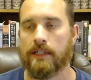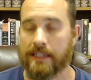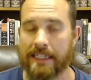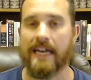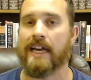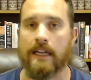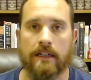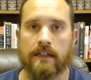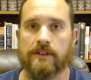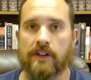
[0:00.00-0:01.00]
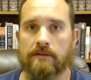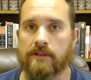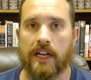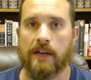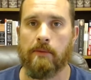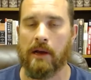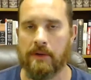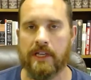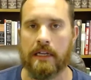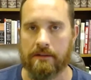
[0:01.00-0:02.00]
today, because that today might
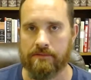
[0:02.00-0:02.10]
be it.